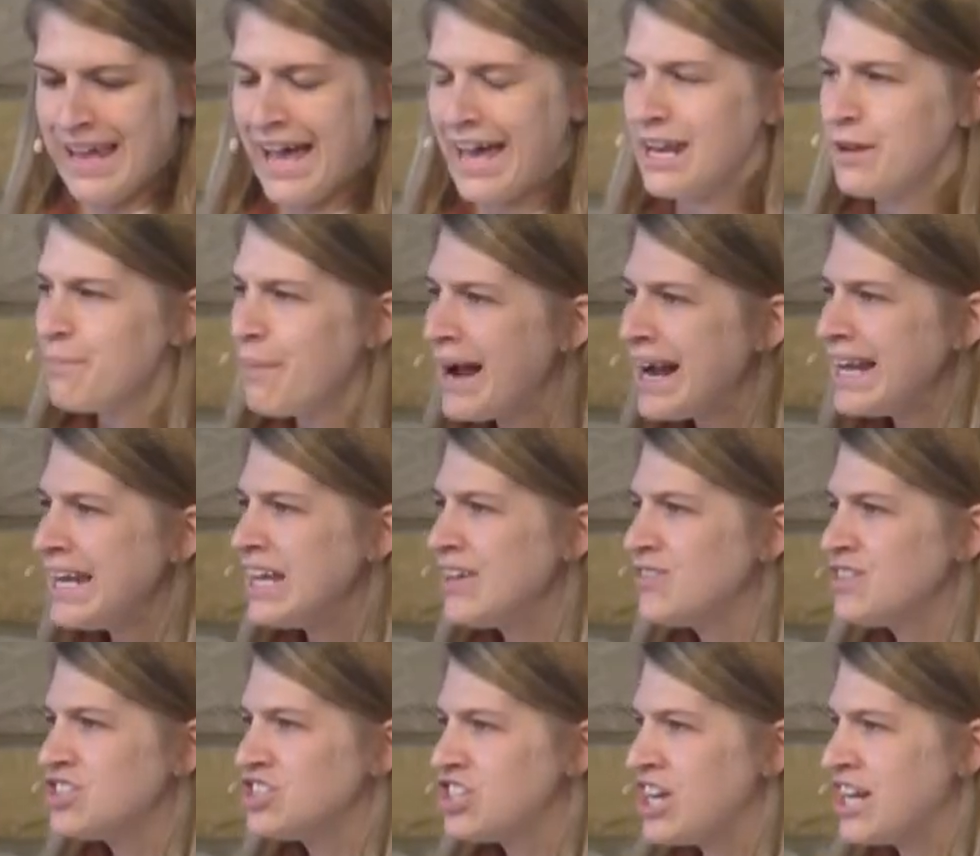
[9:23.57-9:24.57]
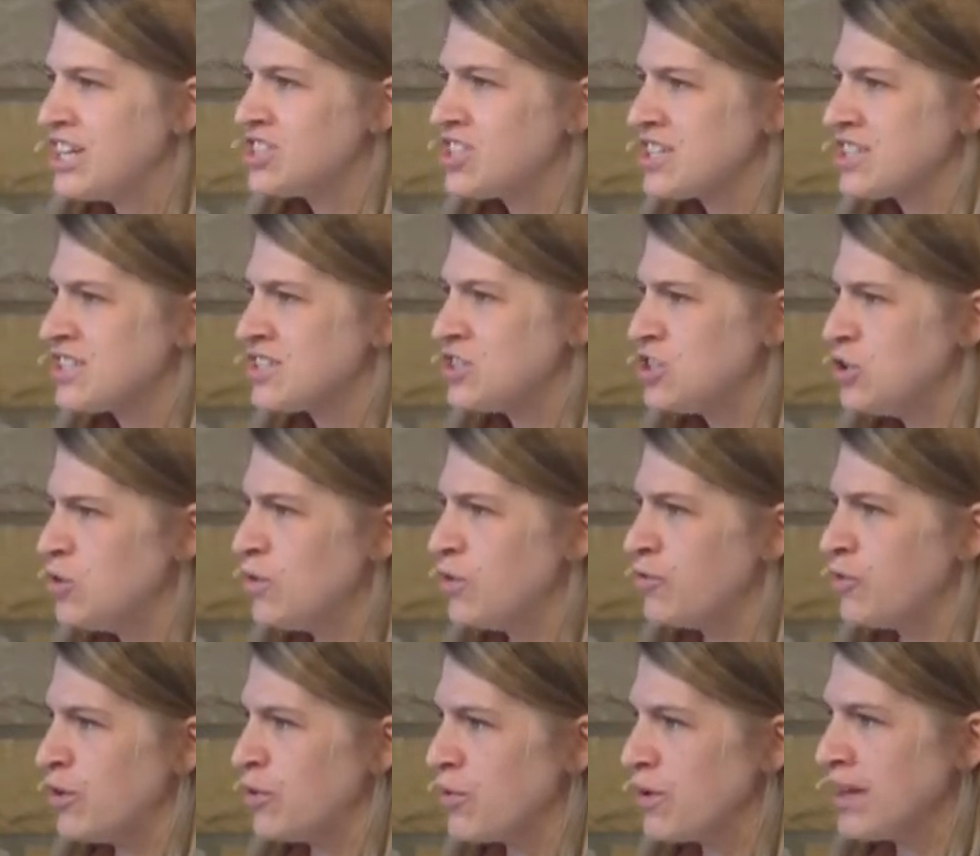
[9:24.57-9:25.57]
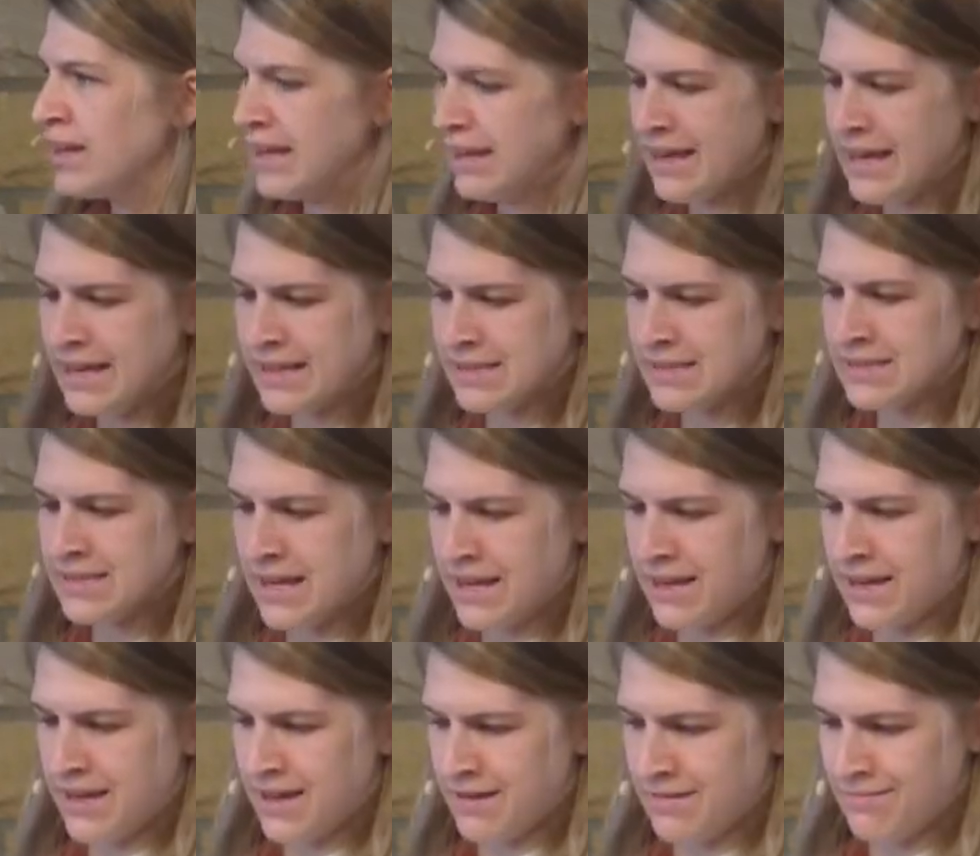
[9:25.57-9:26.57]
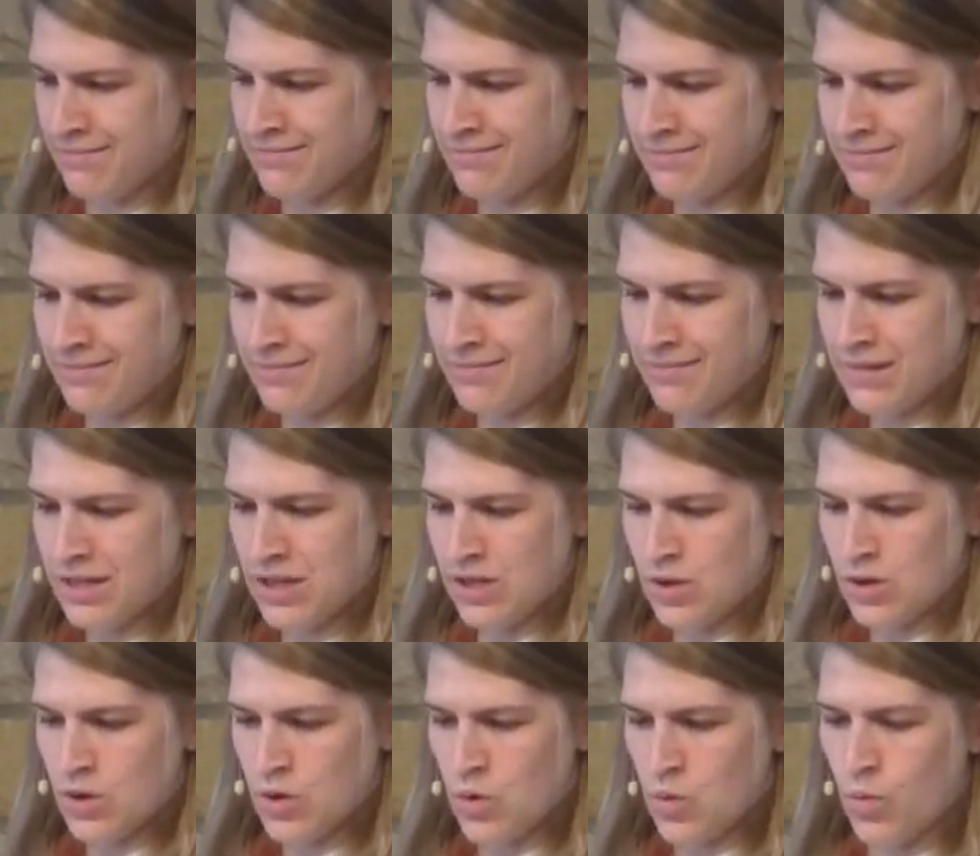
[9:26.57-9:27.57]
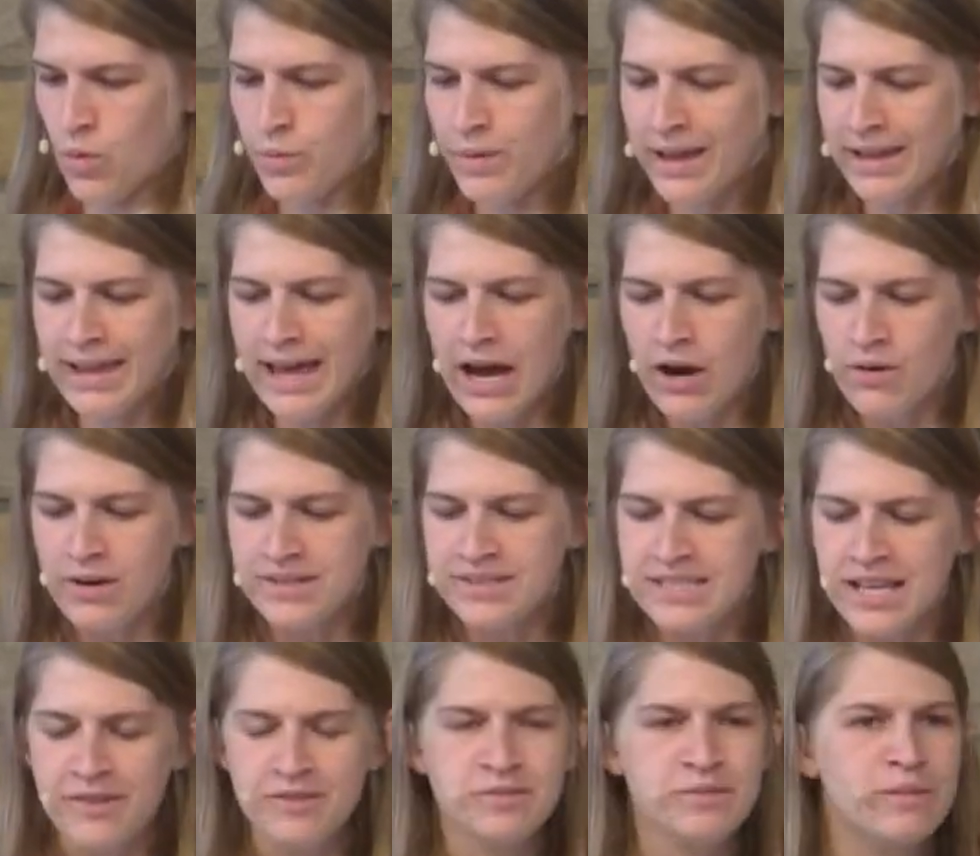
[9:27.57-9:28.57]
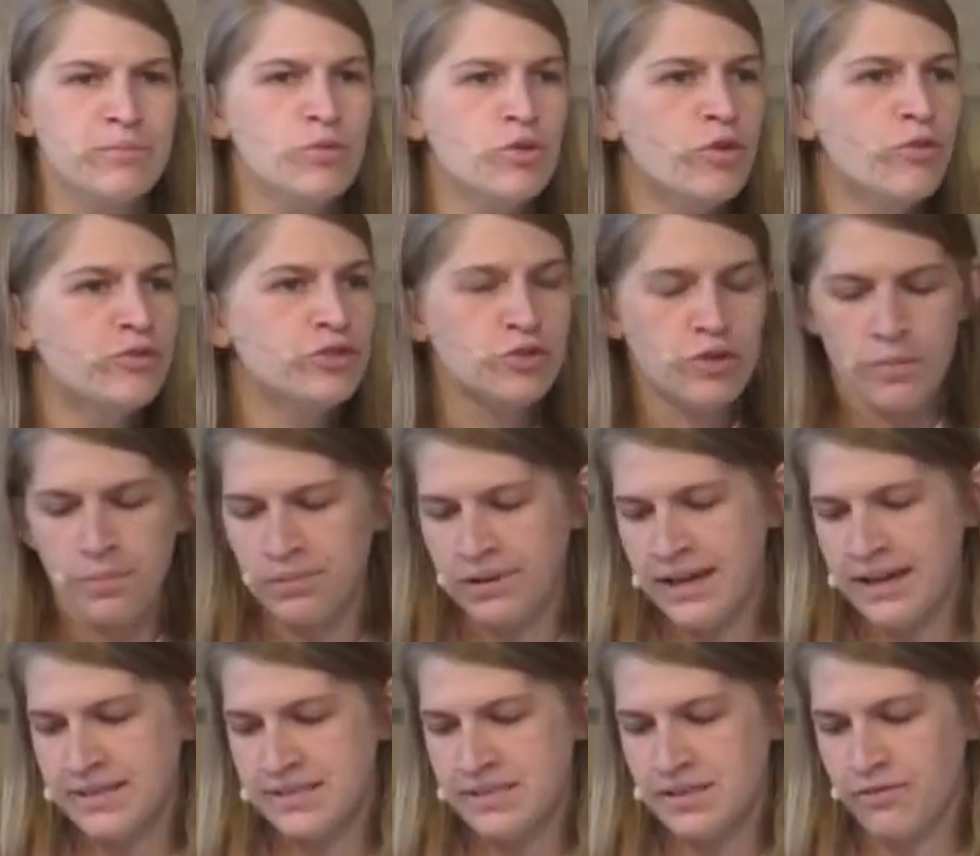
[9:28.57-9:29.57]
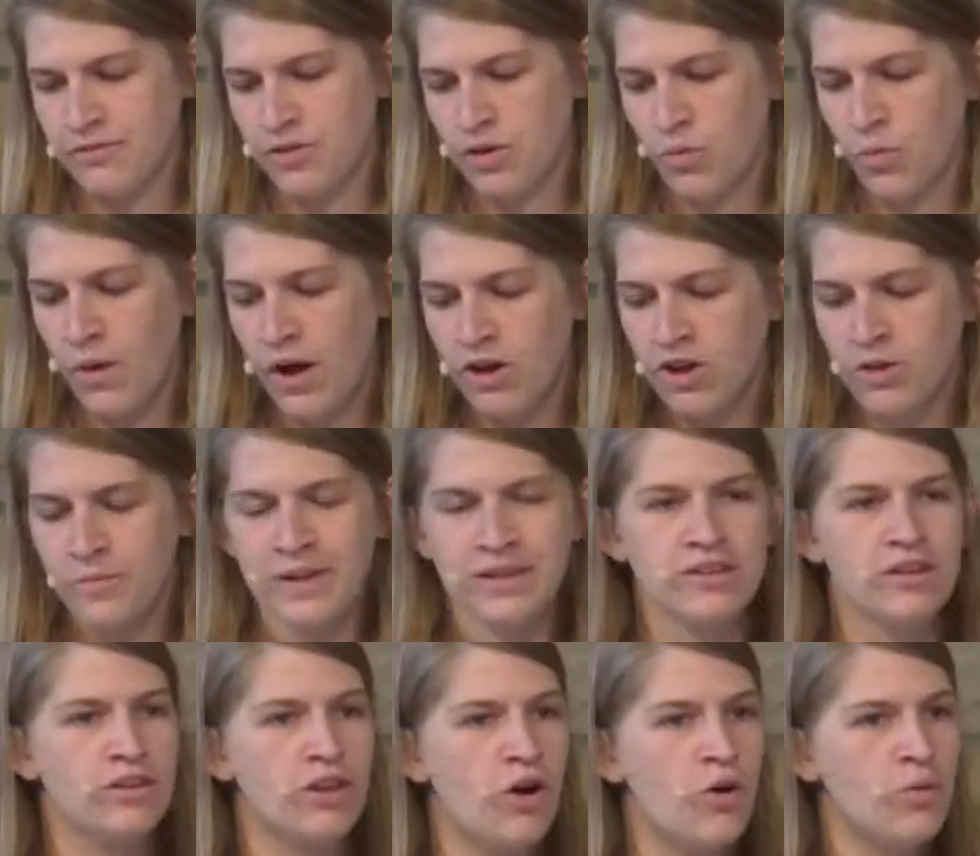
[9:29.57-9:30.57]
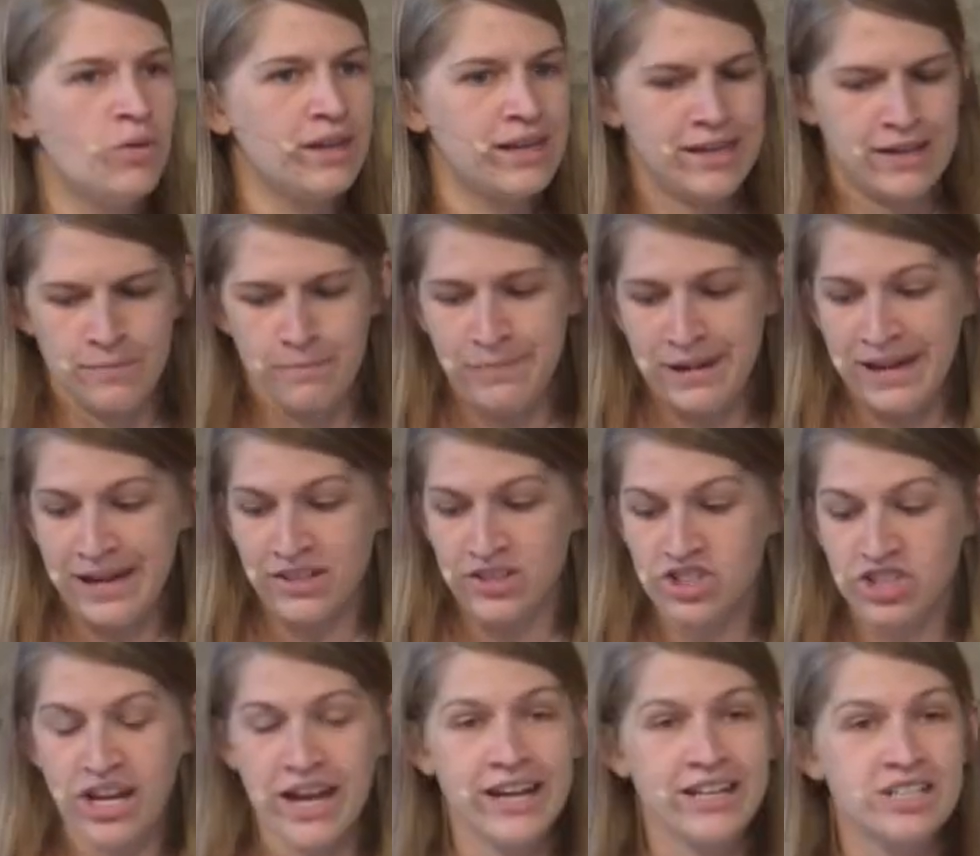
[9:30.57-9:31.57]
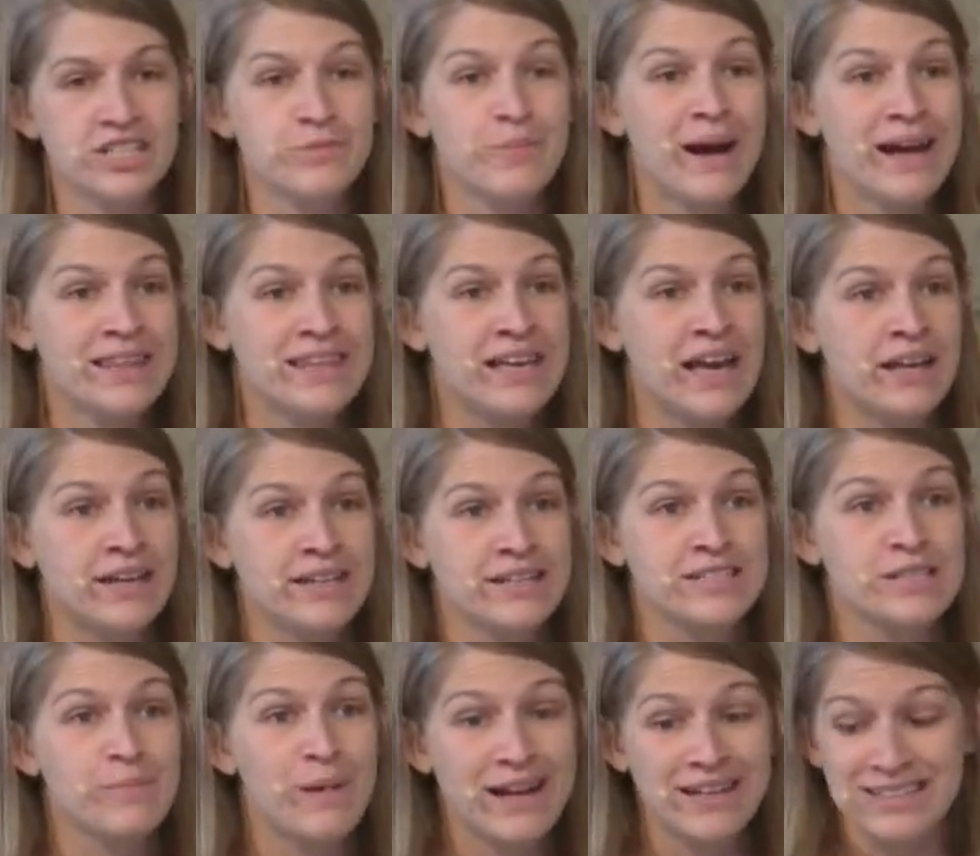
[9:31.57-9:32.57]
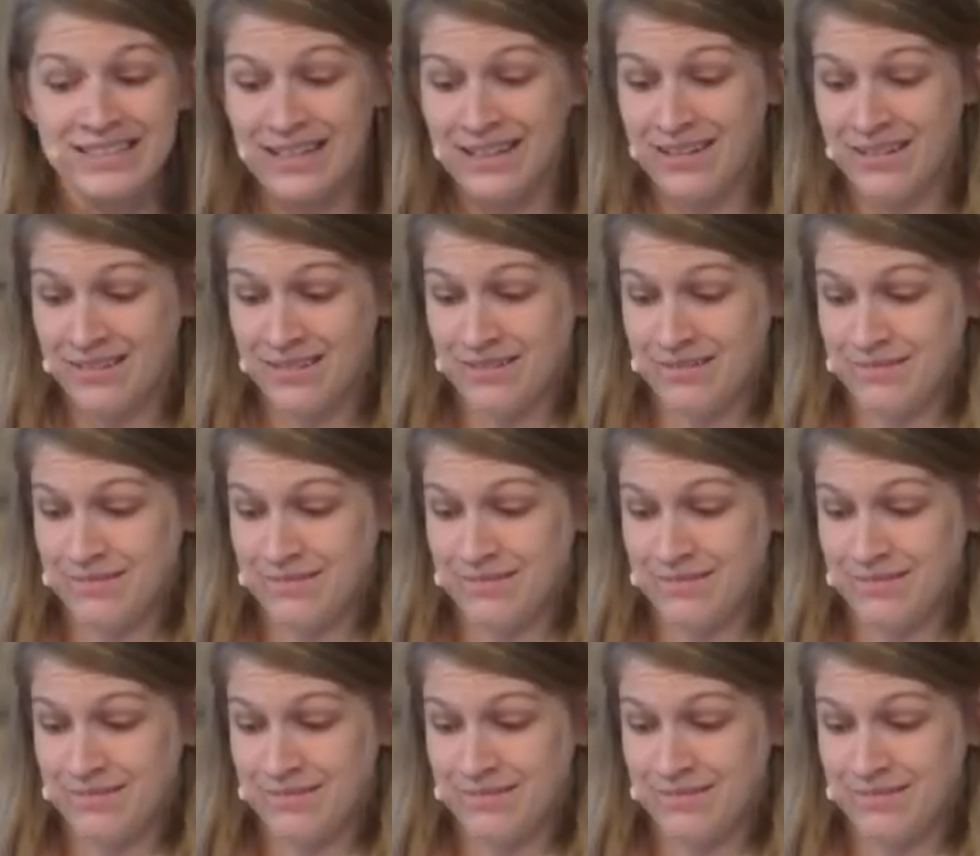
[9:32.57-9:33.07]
And it might even change us too if we really let it sink in. When we allow ourselves to be moved to a place of welcoming the lowly and being changed by the unexpected.